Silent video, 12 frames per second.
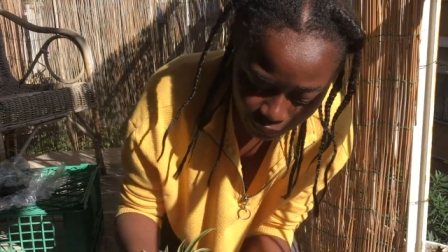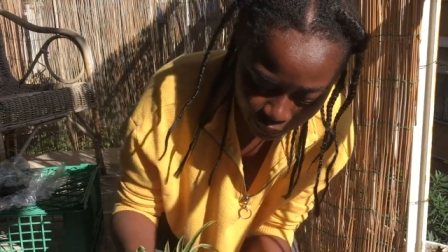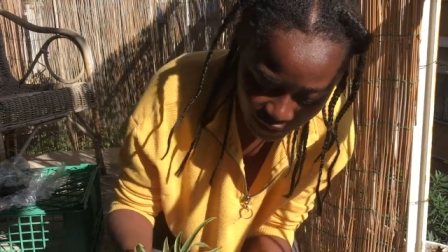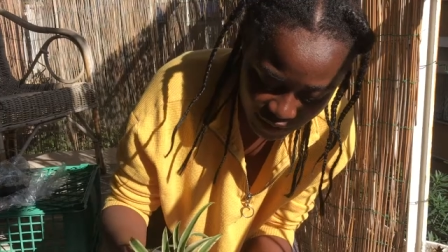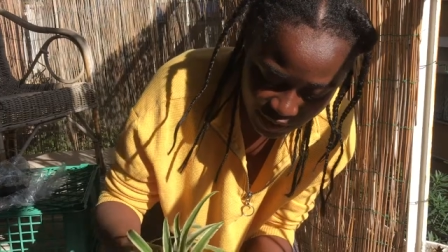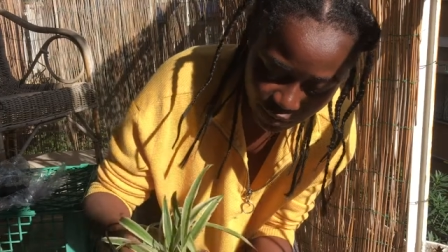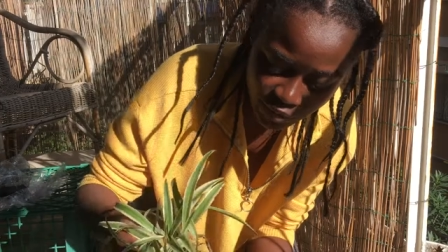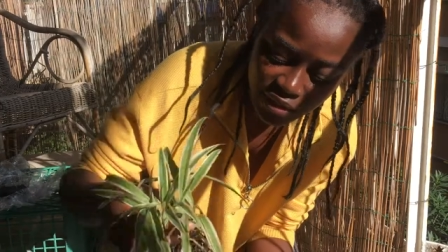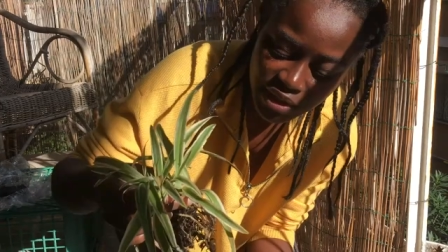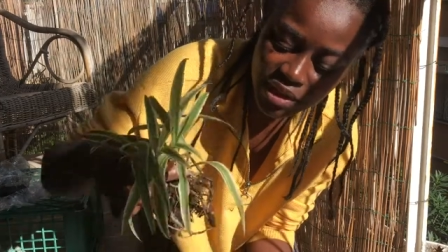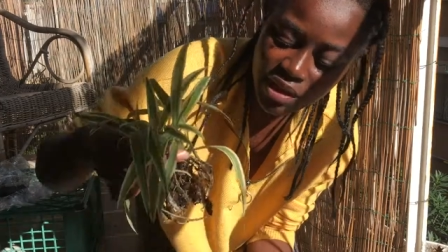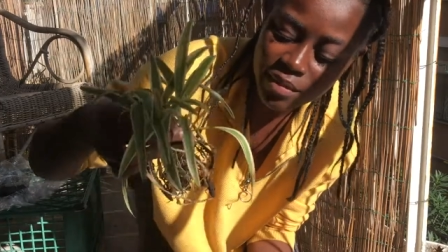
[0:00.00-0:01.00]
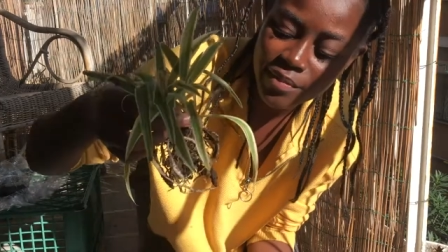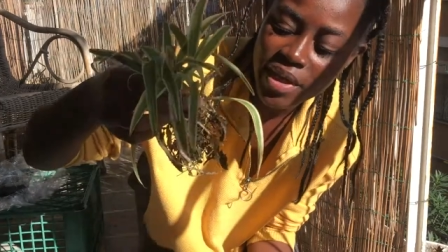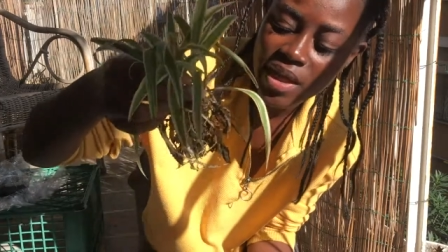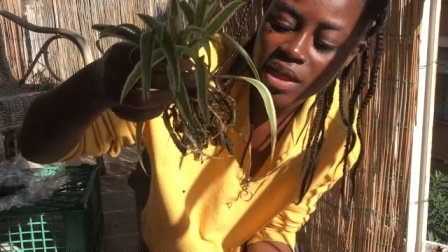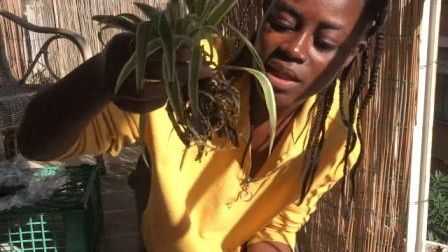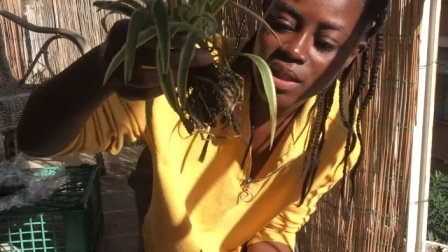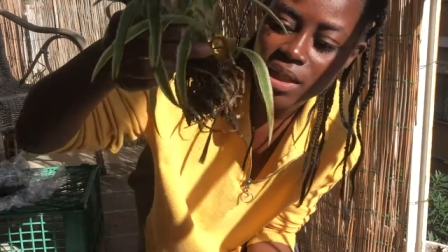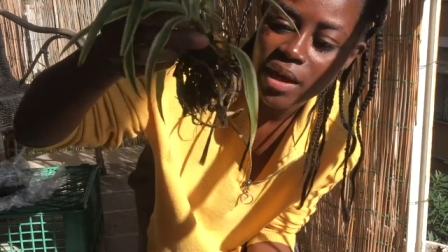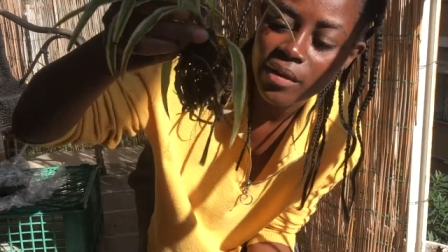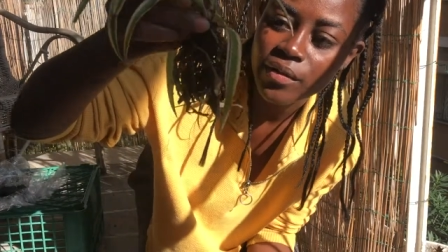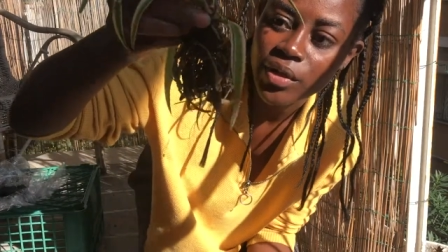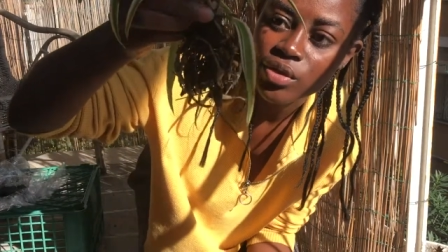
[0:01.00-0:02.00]
because the root system is
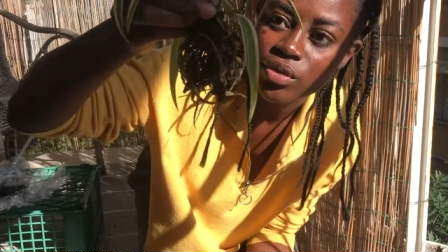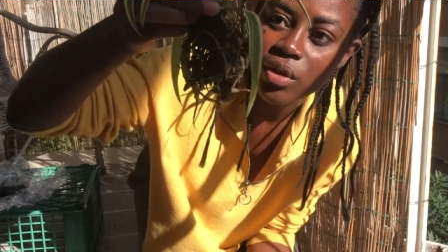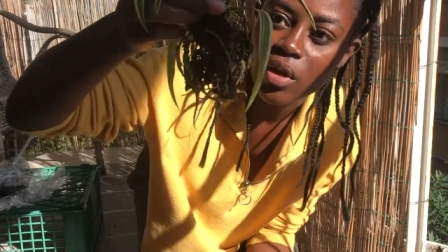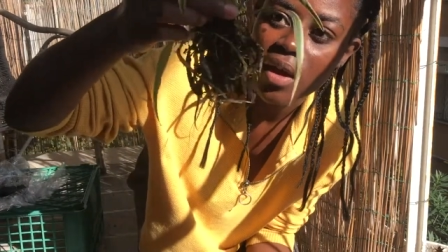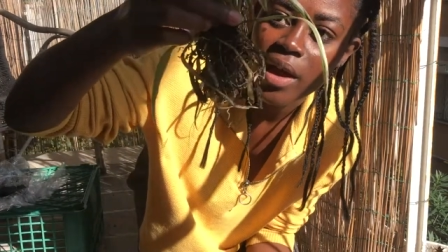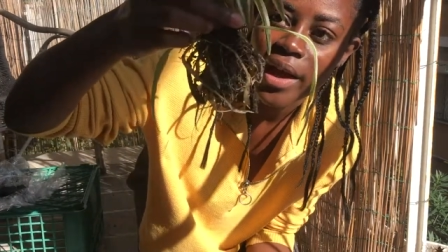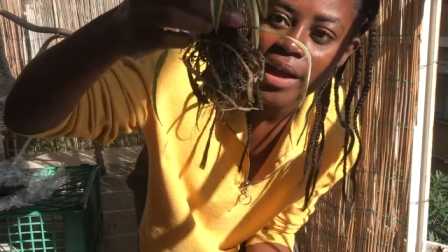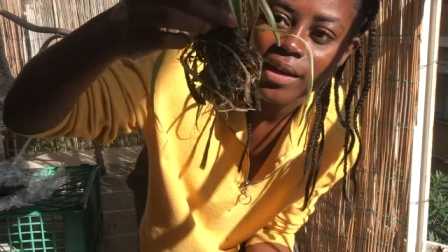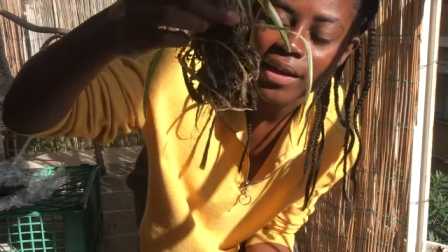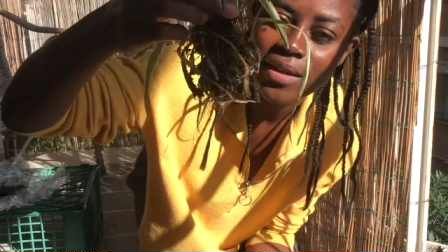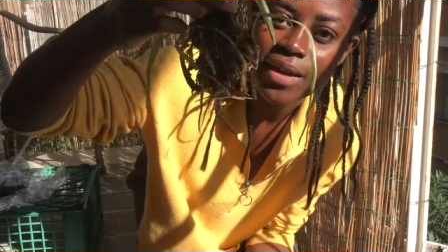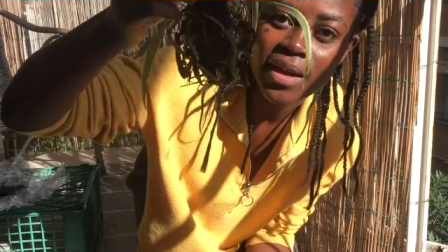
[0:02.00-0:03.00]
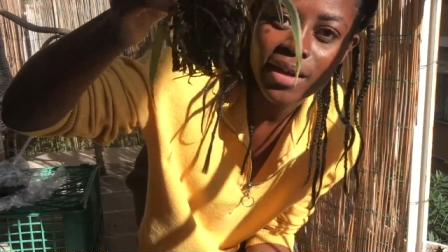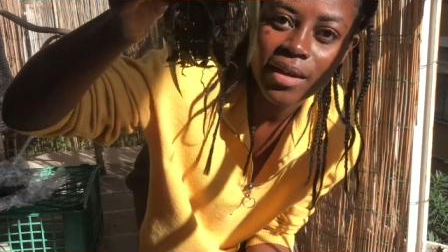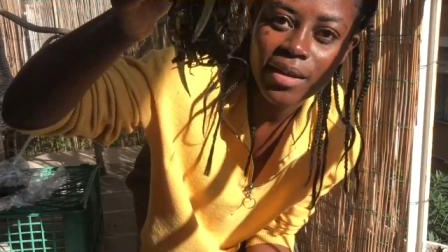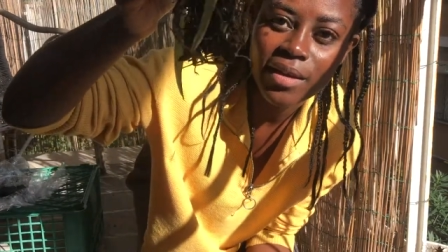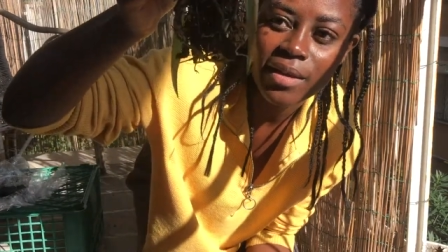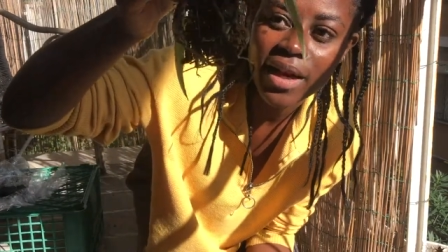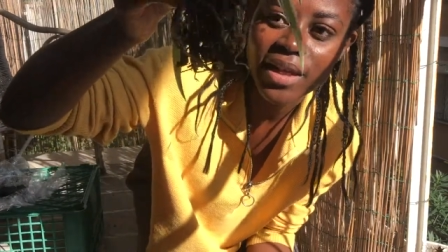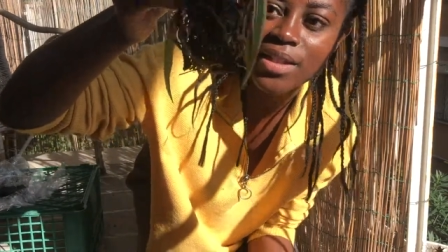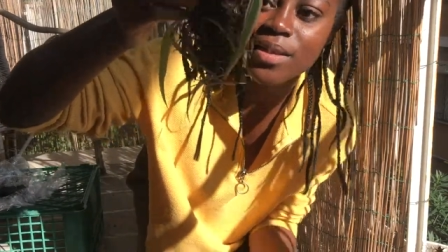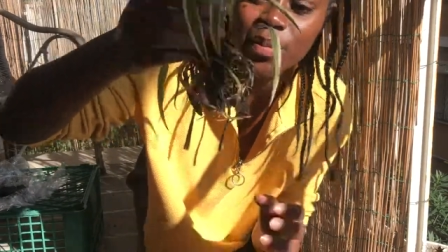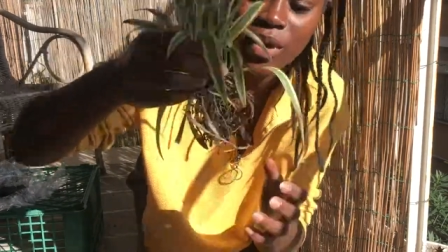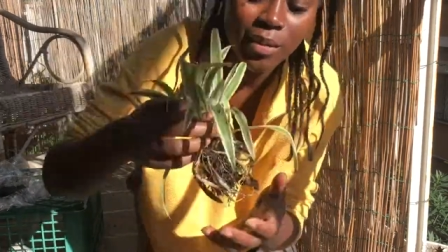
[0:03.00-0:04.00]
out of control, and I think
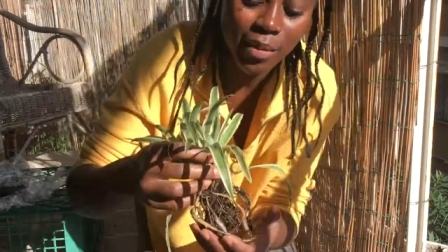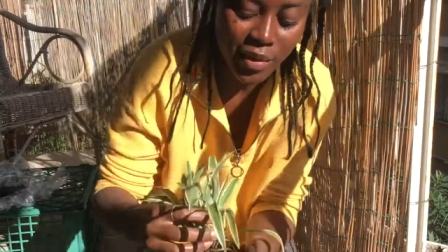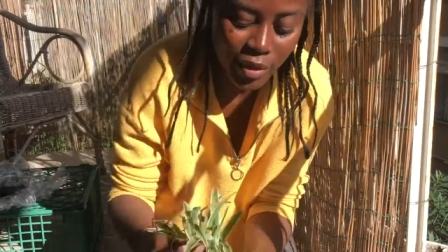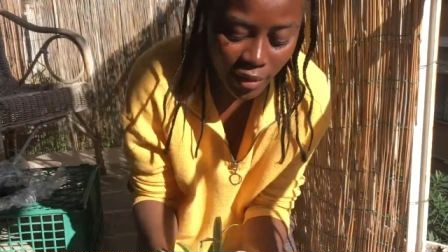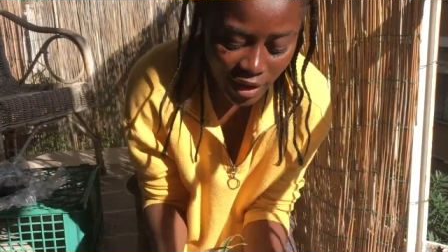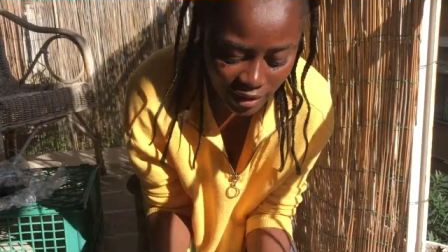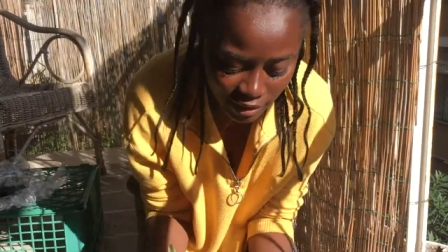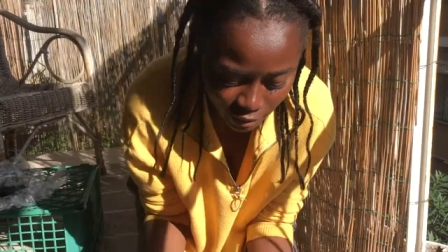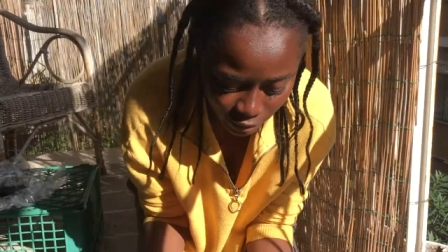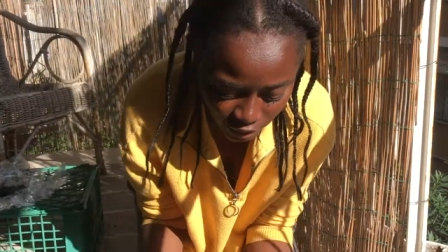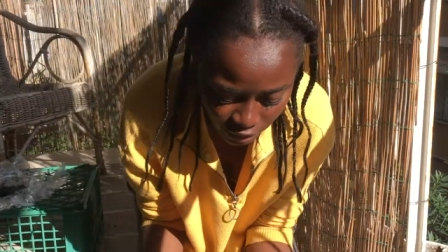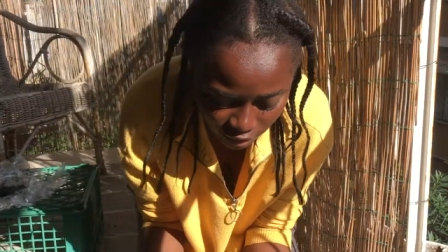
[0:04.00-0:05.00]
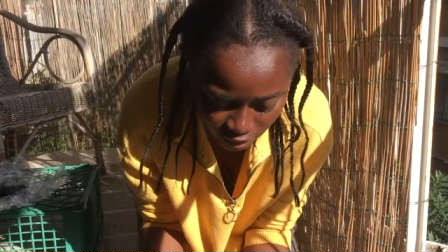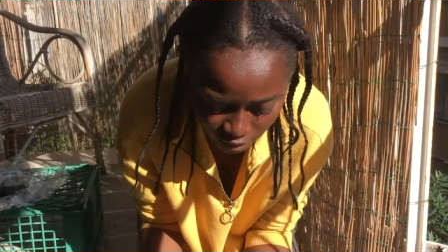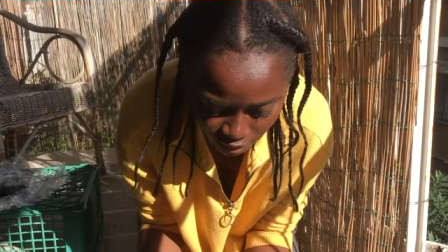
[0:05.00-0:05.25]
that's probably why they were